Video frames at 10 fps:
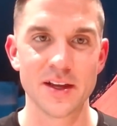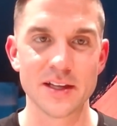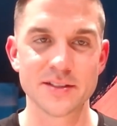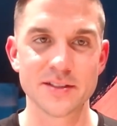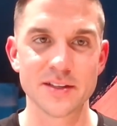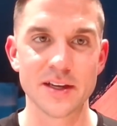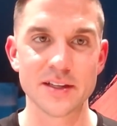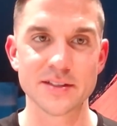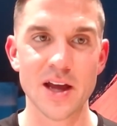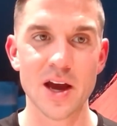it's
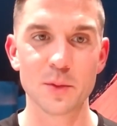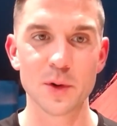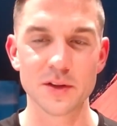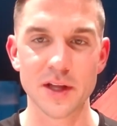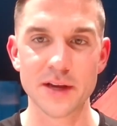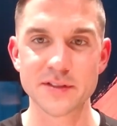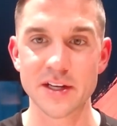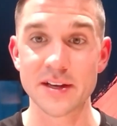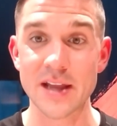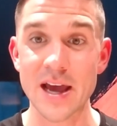not where life's
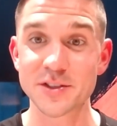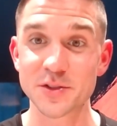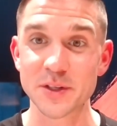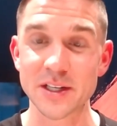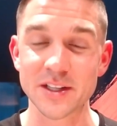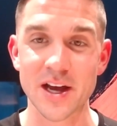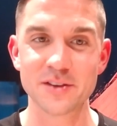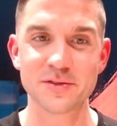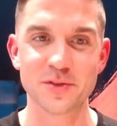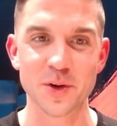going to naturally
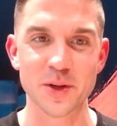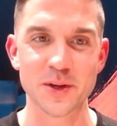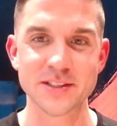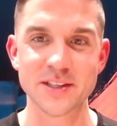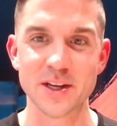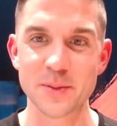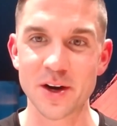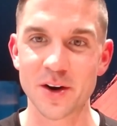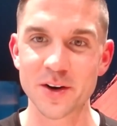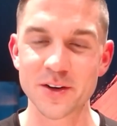align for you. And it's going to be
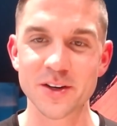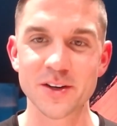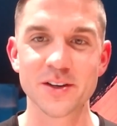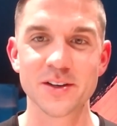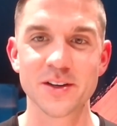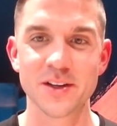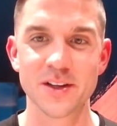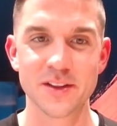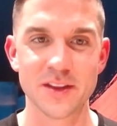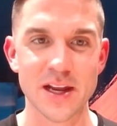harder
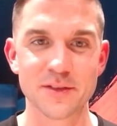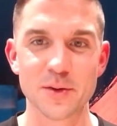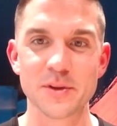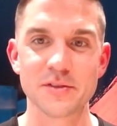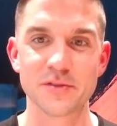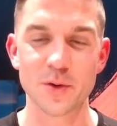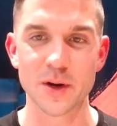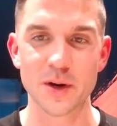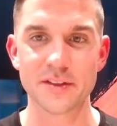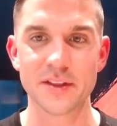than ever
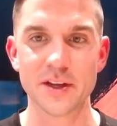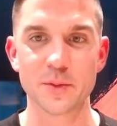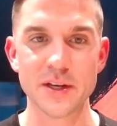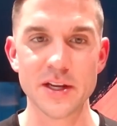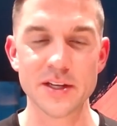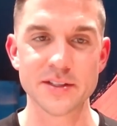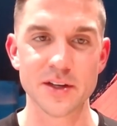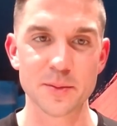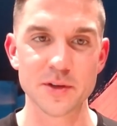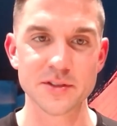before. And I think we need to
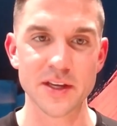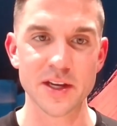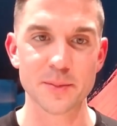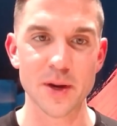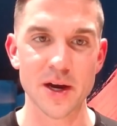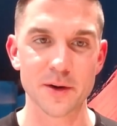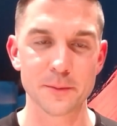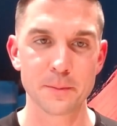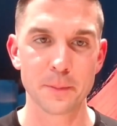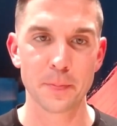almost think about,
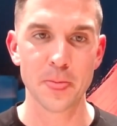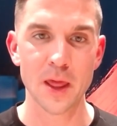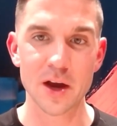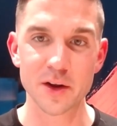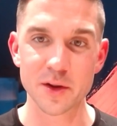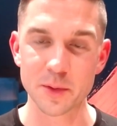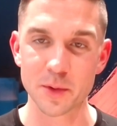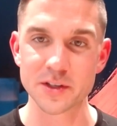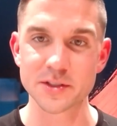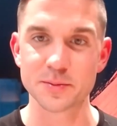how can we
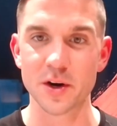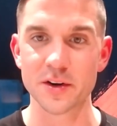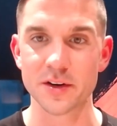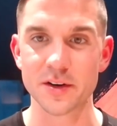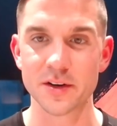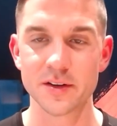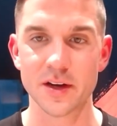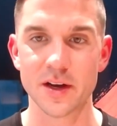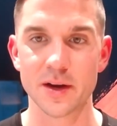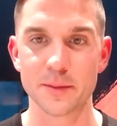work smarter?
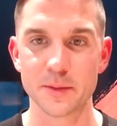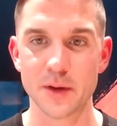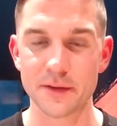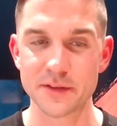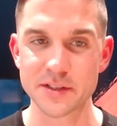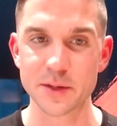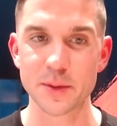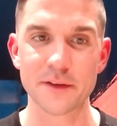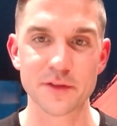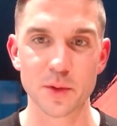Obviously, we
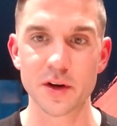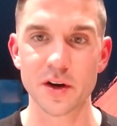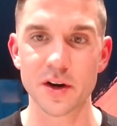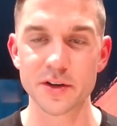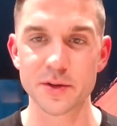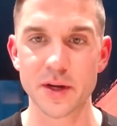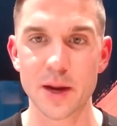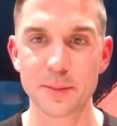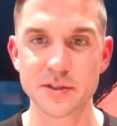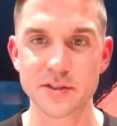have to work hard to
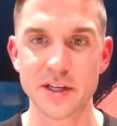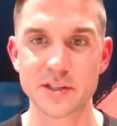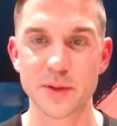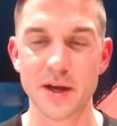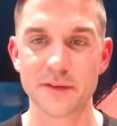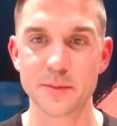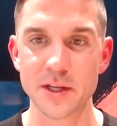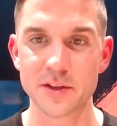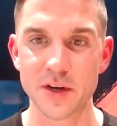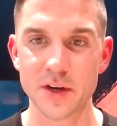accomplish things. We have to
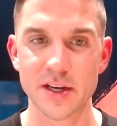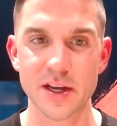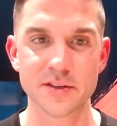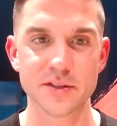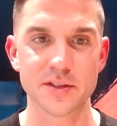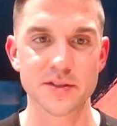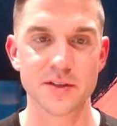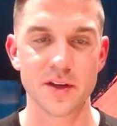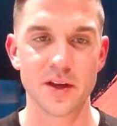make the right connections.